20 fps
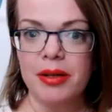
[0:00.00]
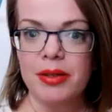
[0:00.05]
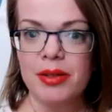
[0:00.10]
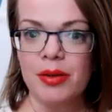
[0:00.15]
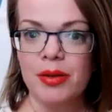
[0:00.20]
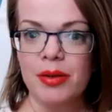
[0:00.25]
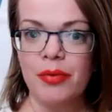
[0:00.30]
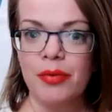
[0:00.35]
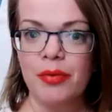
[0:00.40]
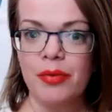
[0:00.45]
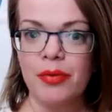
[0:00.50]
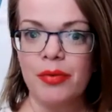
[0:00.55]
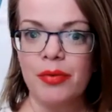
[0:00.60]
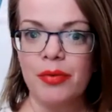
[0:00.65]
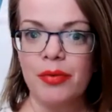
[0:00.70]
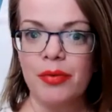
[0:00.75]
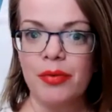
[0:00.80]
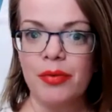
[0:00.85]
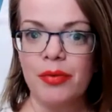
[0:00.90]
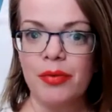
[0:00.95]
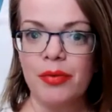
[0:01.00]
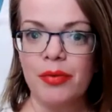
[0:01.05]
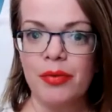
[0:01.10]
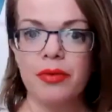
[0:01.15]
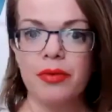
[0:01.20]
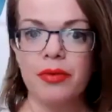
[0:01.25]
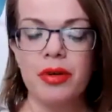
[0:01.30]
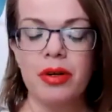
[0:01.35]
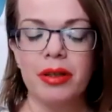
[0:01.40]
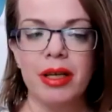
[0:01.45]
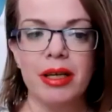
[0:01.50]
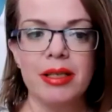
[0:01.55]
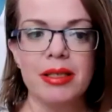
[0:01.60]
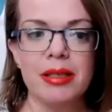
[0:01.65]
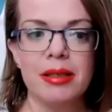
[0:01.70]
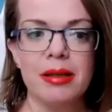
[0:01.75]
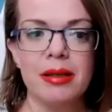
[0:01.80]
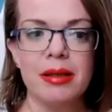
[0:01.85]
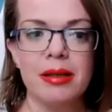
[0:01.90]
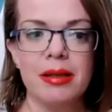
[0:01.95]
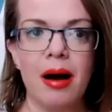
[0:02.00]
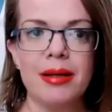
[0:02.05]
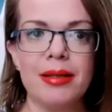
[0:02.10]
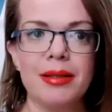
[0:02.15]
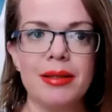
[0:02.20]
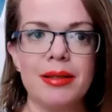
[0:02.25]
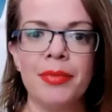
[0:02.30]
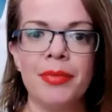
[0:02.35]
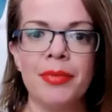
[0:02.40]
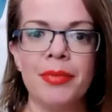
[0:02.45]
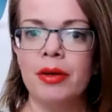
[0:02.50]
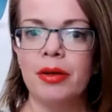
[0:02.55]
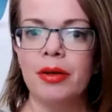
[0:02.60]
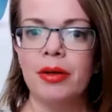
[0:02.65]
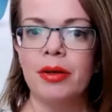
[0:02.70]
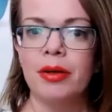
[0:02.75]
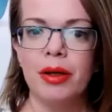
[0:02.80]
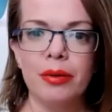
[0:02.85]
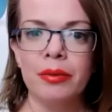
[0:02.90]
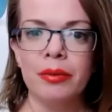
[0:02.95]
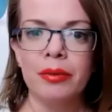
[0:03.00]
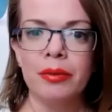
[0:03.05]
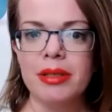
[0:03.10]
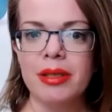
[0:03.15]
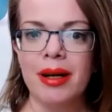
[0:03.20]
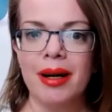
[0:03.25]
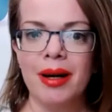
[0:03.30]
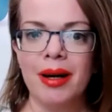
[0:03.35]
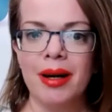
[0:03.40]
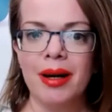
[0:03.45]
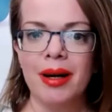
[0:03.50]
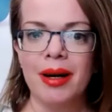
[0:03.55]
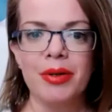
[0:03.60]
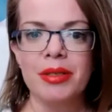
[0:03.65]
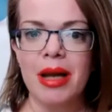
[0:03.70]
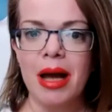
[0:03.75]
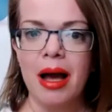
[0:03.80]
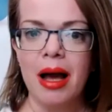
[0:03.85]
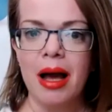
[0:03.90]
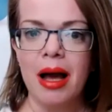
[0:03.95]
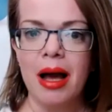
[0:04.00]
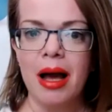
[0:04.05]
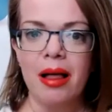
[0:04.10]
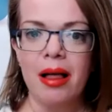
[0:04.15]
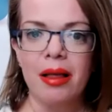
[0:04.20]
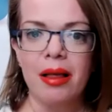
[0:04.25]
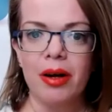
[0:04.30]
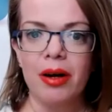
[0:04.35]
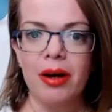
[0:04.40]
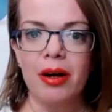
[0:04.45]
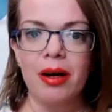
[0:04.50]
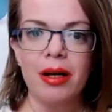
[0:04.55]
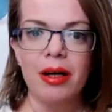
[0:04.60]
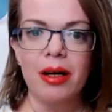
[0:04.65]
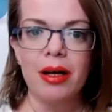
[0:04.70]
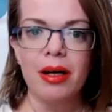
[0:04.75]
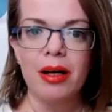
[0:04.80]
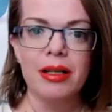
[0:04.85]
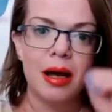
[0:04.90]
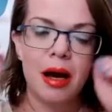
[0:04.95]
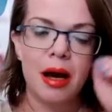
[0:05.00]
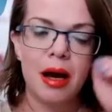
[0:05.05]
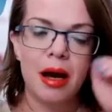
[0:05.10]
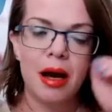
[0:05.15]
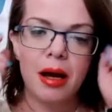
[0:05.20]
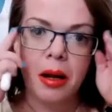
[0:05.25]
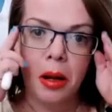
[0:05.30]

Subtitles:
And so if you find yourself struggling, it's not you, it's not a personality flaw, it's not